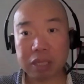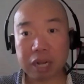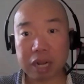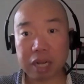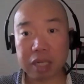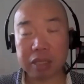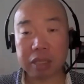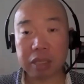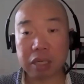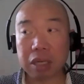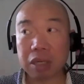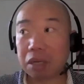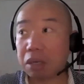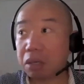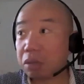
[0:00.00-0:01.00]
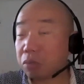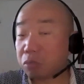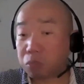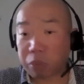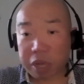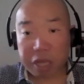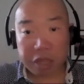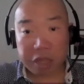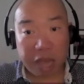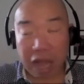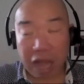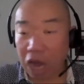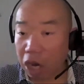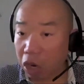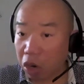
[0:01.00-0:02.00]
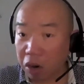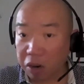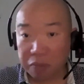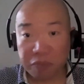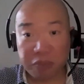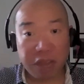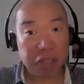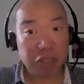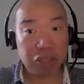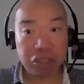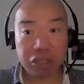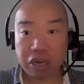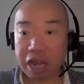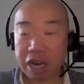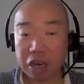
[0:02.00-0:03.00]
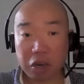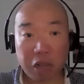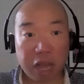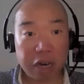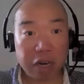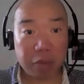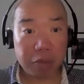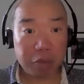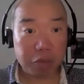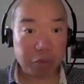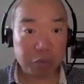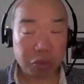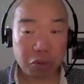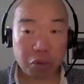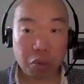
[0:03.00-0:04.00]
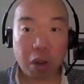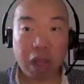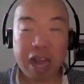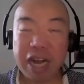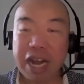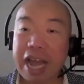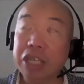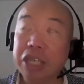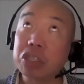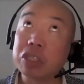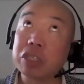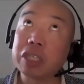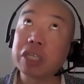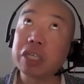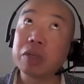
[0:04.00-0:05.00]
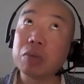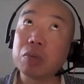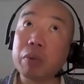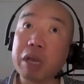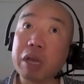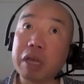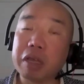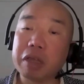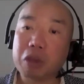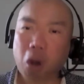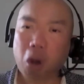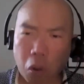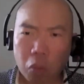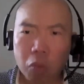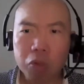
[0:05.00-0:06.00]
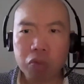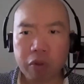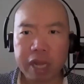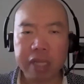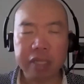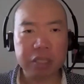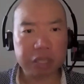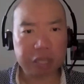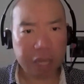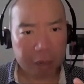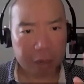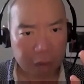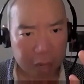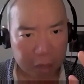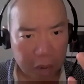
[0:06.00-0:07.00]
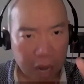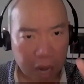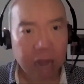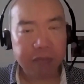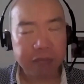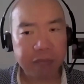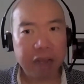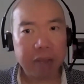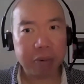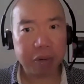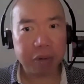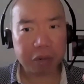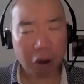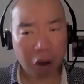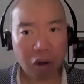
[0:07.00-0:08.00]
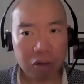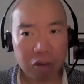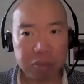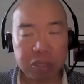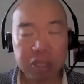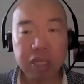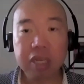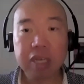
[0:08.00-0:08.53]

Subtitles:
diet with a lot of veg and actually with whole grains and high fiber carbs,